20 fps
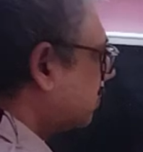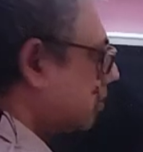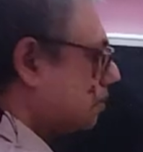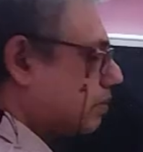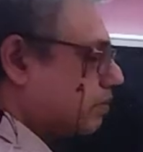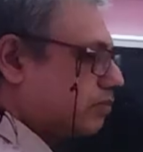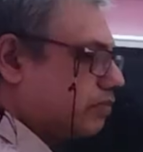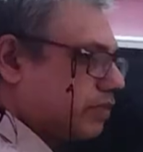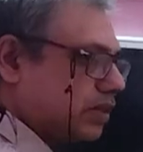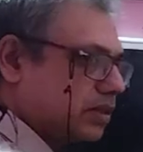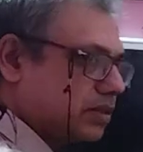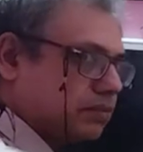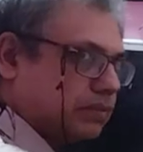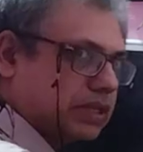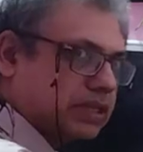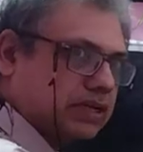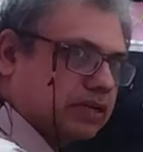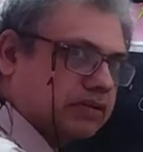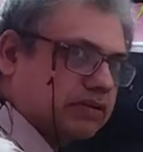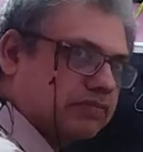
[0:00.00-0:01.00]
some
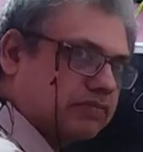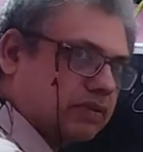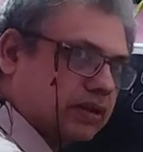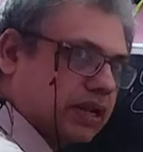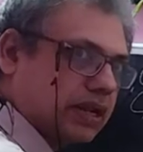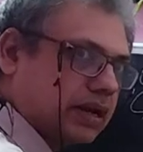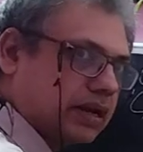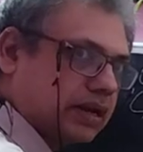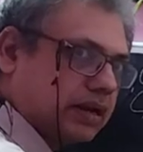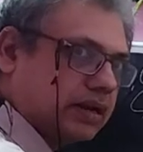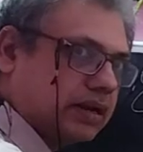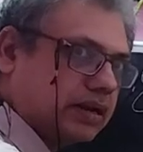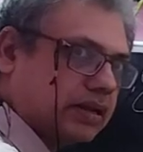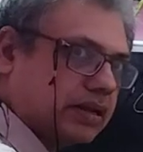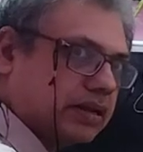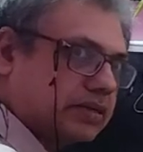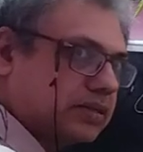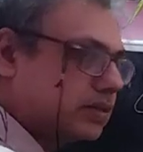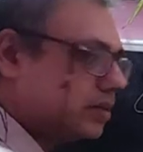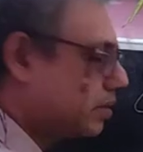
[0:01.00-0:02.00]
method of error
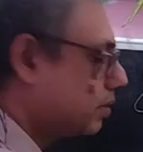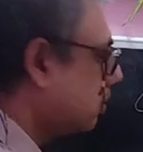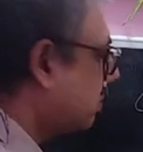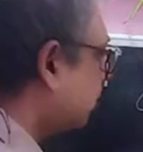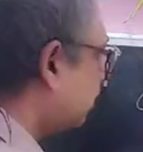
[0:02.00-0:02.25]
detection and